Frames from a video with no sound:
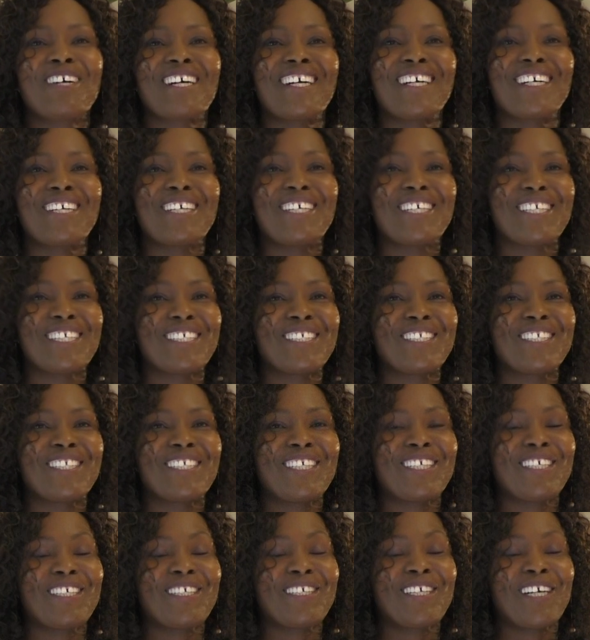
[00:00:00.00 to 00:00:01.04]

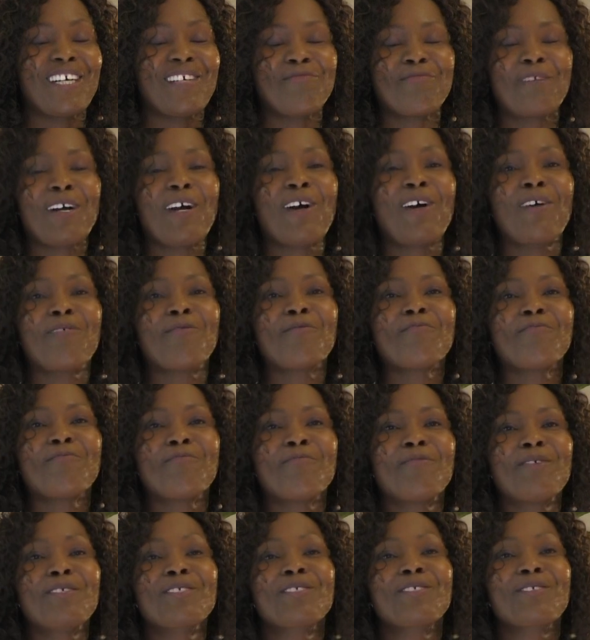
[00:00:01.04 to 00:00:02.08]
uh, uh, my
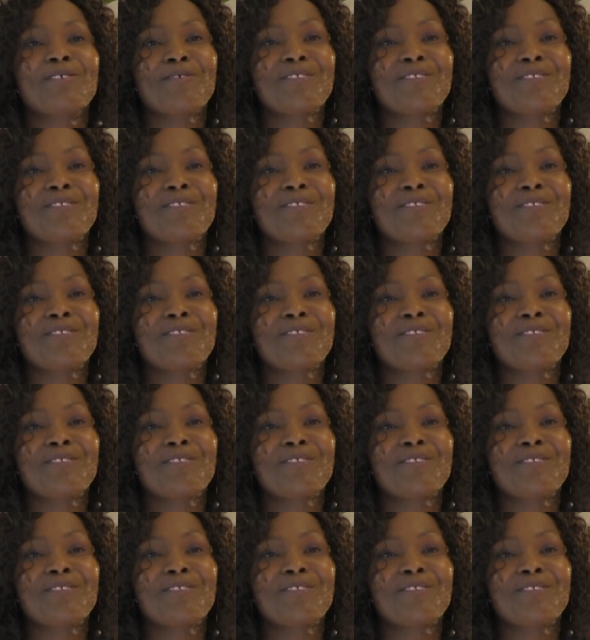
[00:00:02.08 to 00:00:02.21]
most